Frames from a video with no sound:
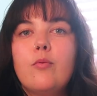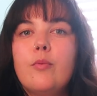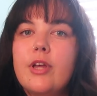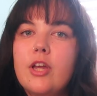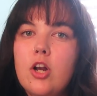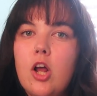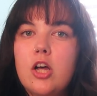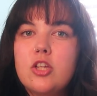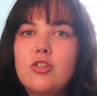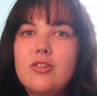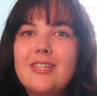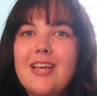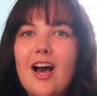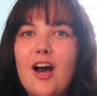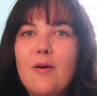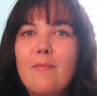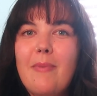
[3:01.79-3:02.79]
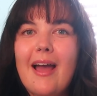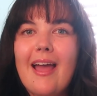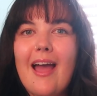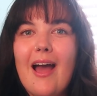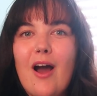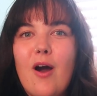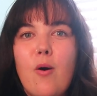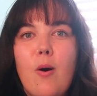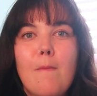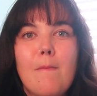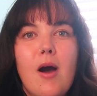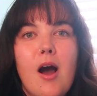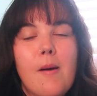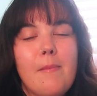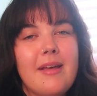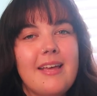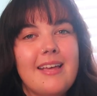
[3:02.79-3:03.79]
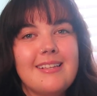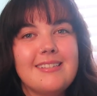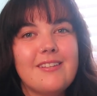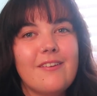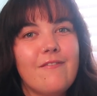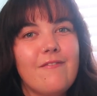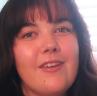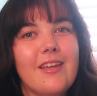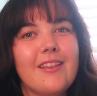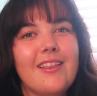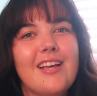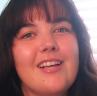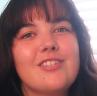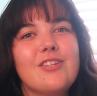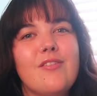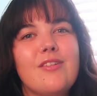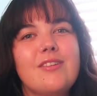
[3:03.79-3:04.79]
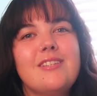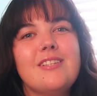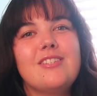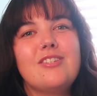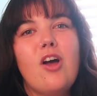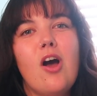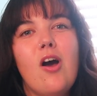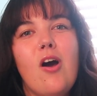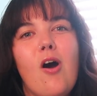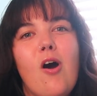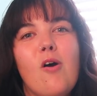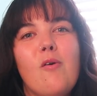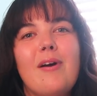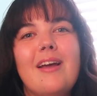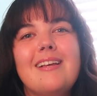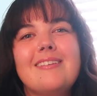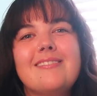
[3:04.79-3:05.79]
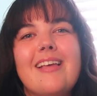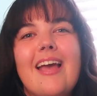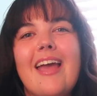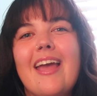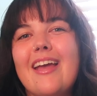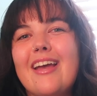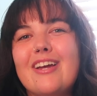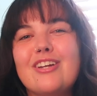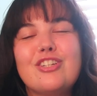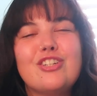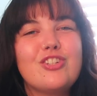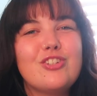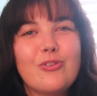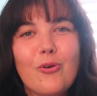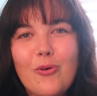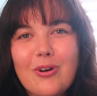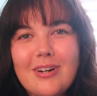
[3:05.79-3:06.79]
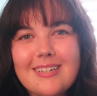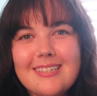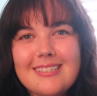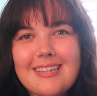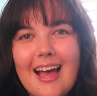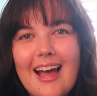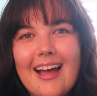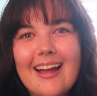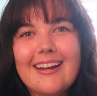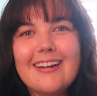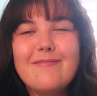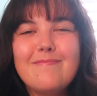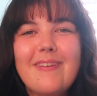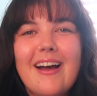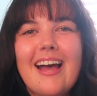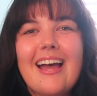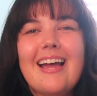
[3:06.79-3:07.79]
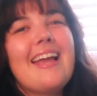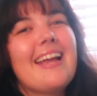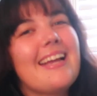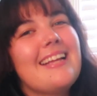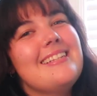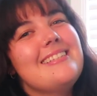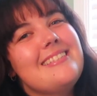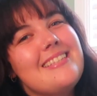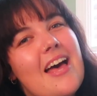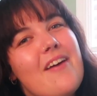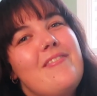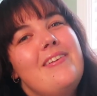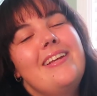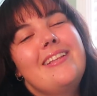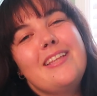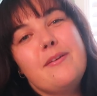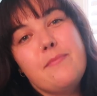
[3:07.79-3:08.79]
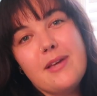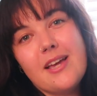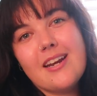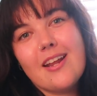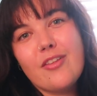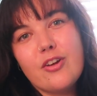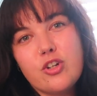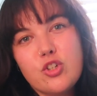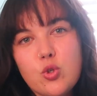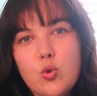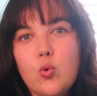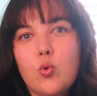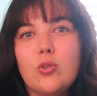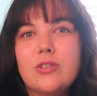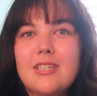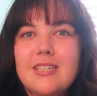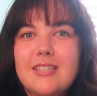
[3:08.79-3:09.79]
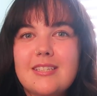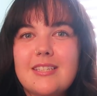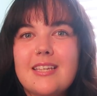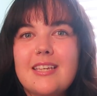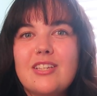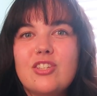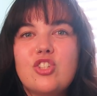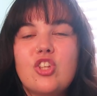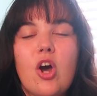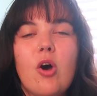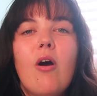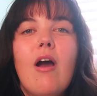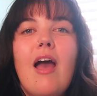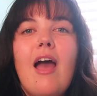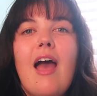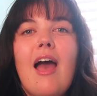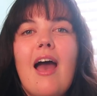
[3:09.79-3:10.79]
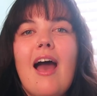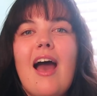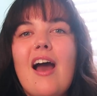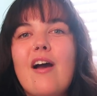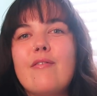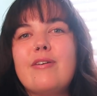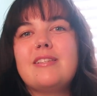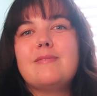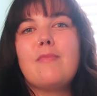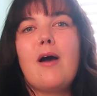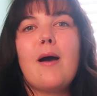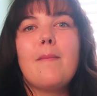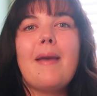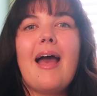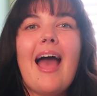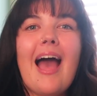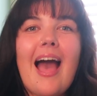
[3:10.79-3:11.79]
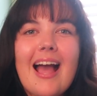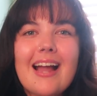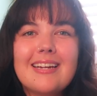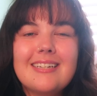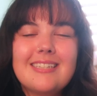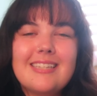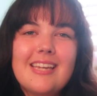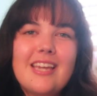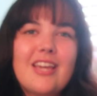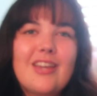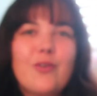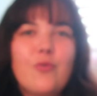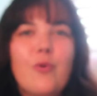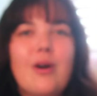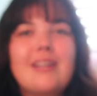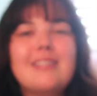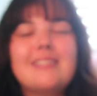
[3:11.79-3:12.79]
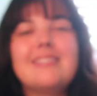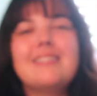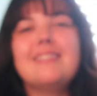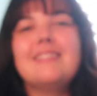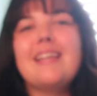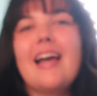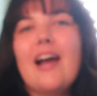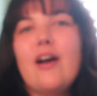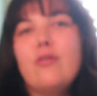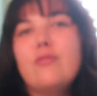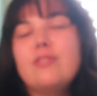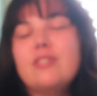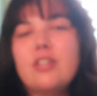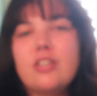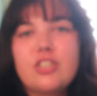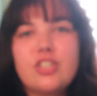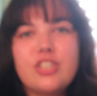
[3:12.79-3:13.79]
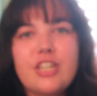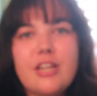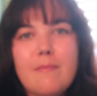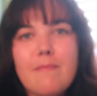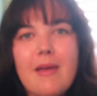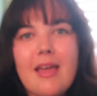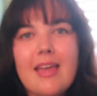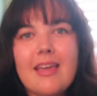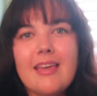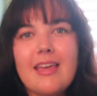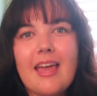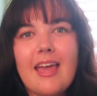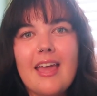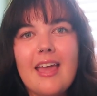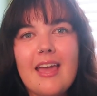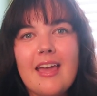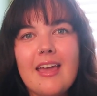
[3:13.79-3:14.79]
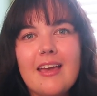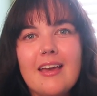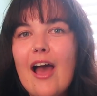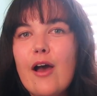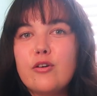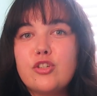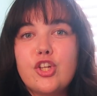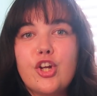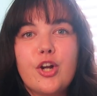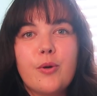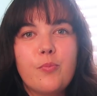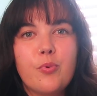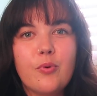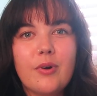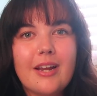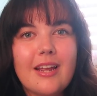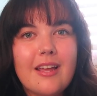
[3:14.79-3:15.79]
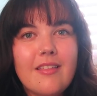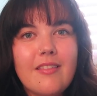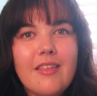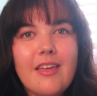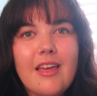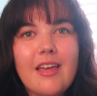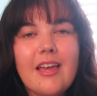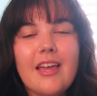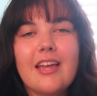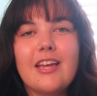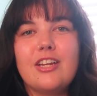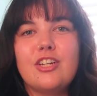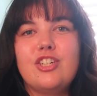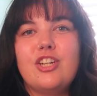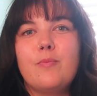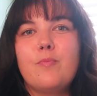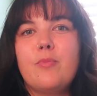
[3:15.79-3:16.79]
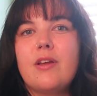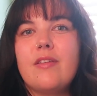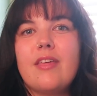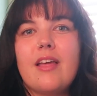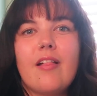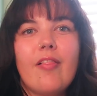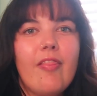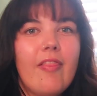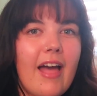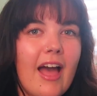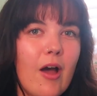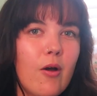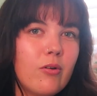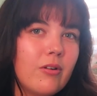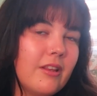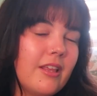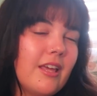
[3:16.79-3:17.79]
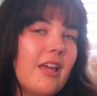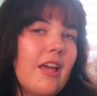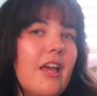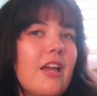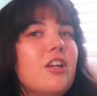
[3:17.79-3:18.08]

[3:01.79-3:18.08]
We can also tell by how mom is feeling. So this is not always a sure sign, but it can definitely be another tool to see. So how is mom acting? What sounds is she making? How's her breathing? Is she breathing loudly?